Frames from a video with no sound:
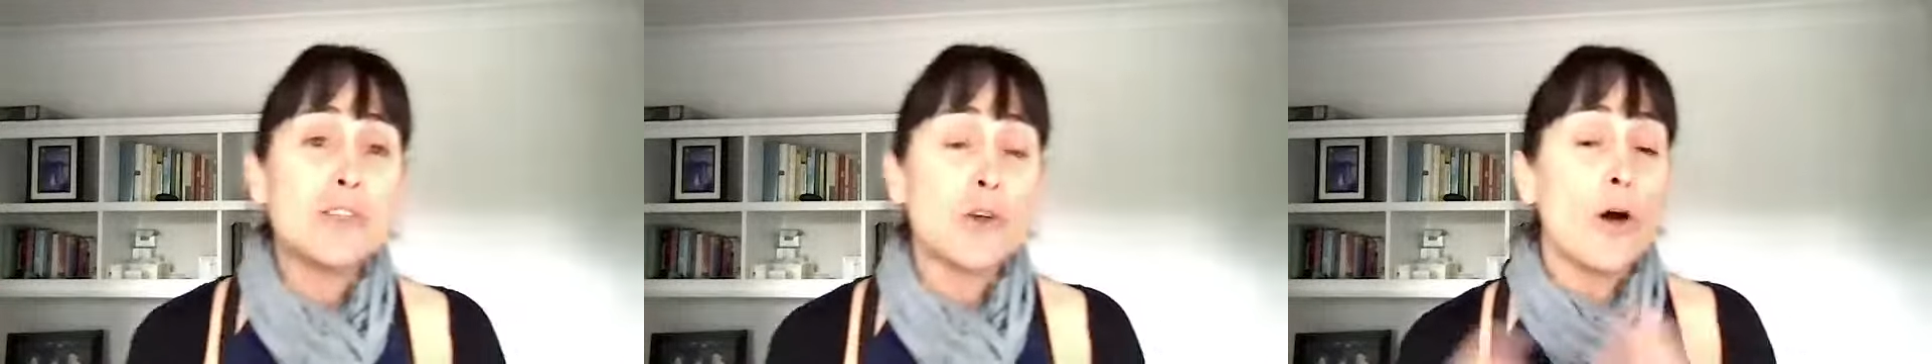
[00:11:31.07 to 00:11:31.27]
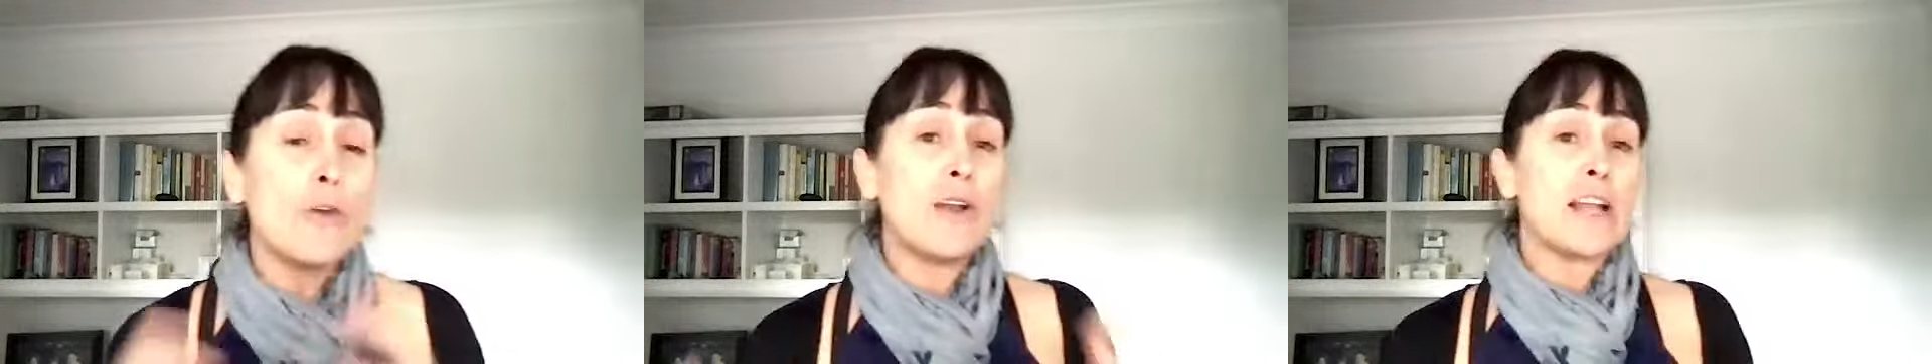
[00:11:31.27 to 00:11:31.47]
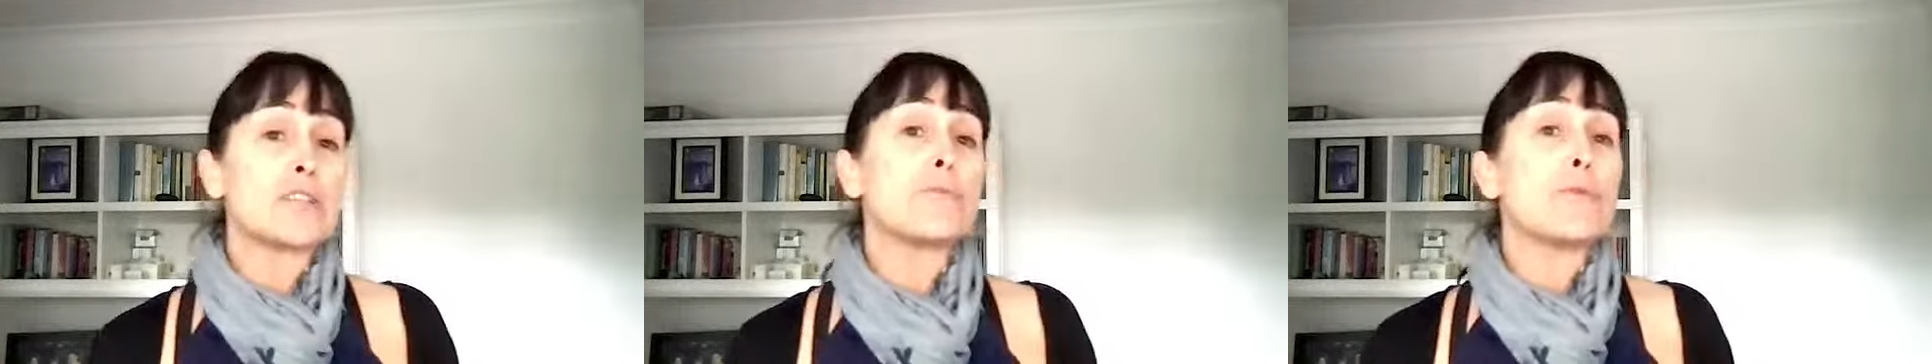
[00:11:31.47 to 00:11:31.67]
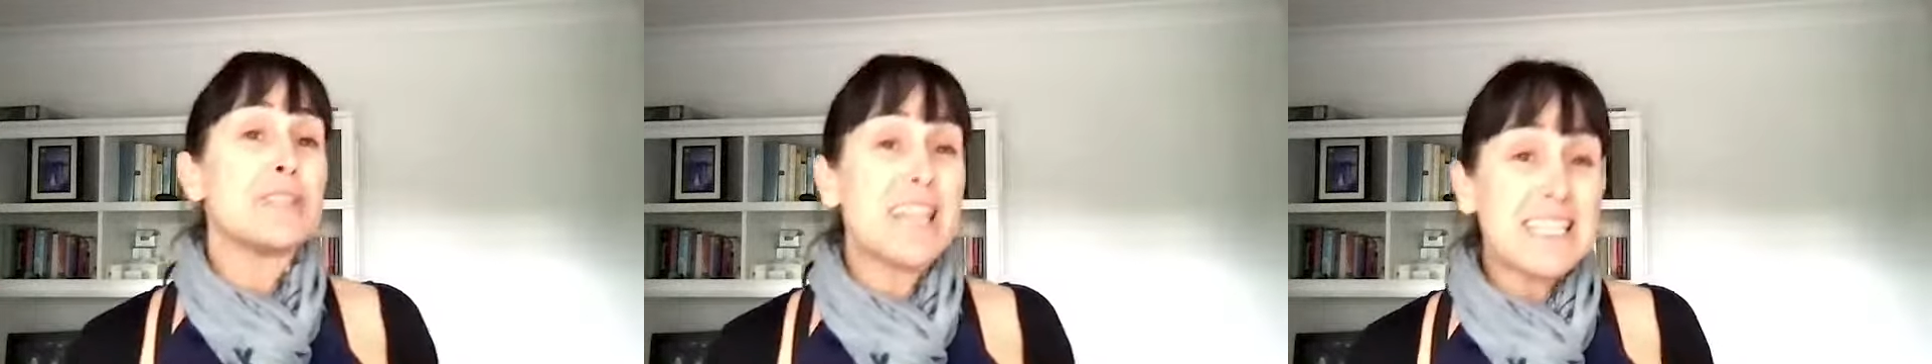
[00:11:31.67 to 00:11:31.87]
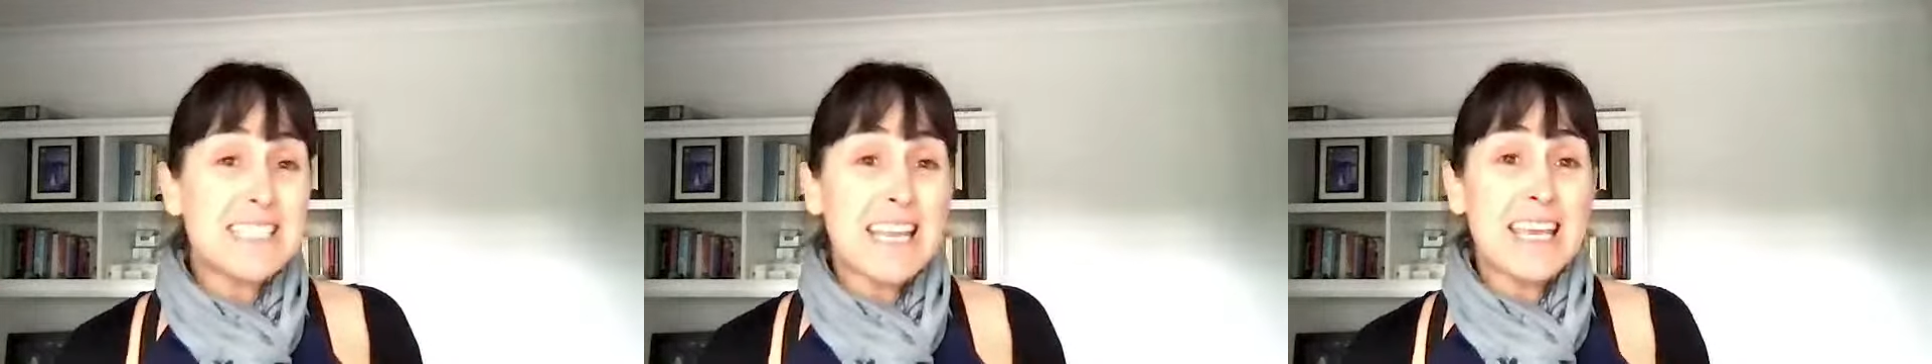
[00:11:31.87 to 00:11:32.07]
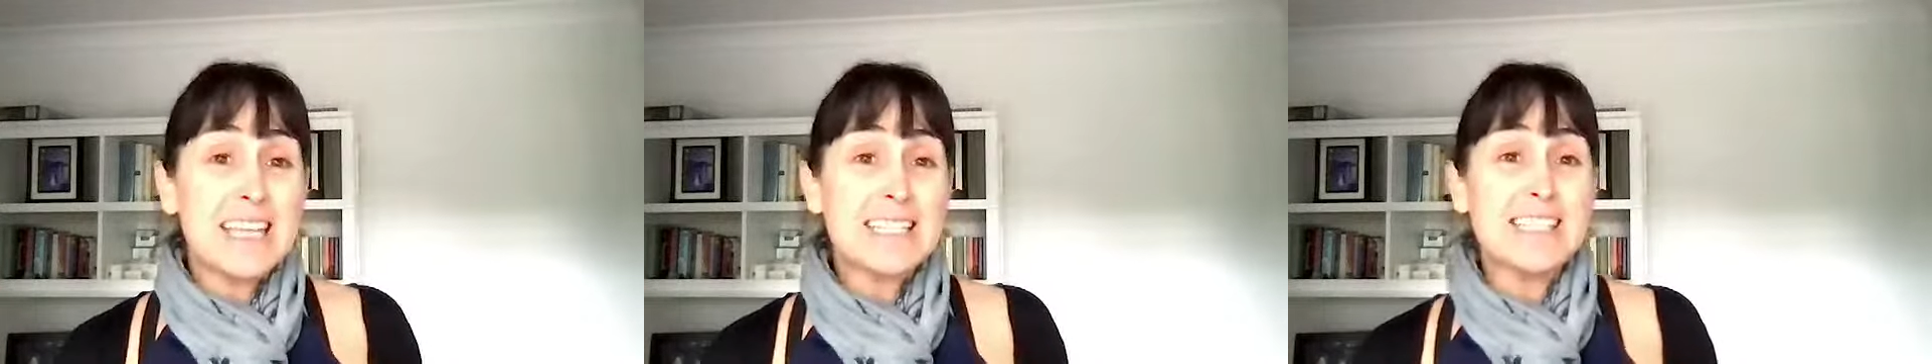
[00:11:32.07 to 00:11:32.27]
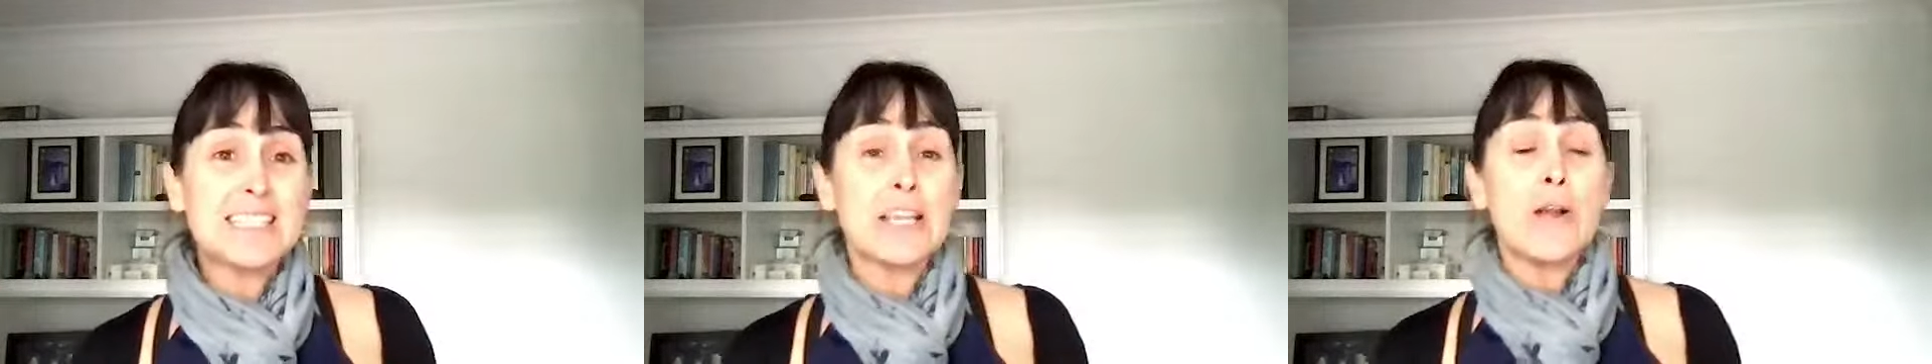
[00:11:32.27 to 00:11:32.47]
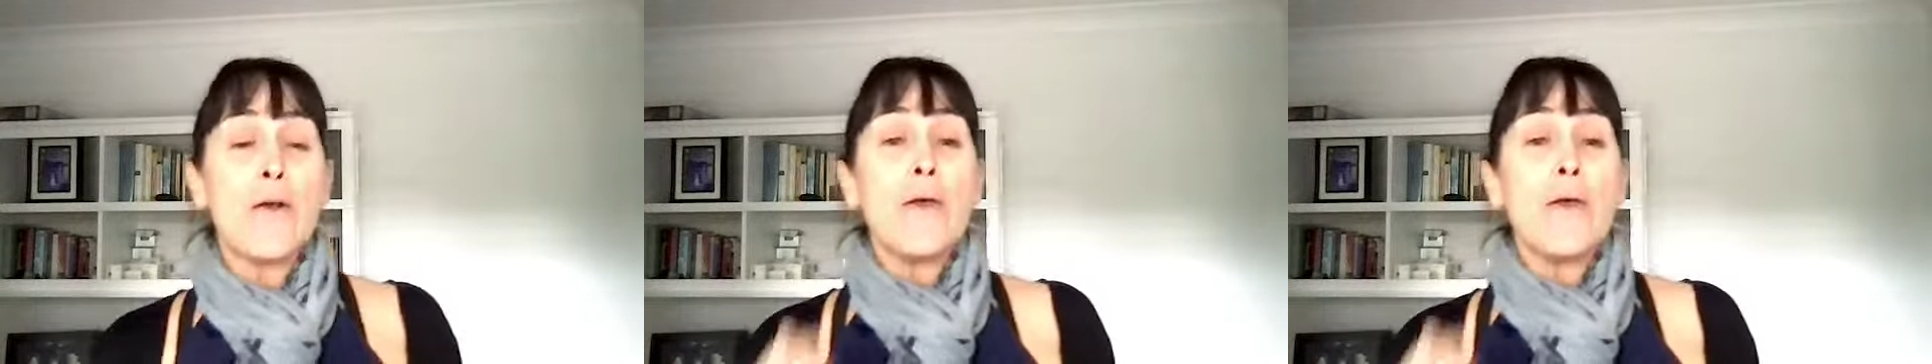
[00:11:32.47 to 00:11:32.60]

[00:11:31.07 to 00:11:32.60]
or ovulation predictor kits,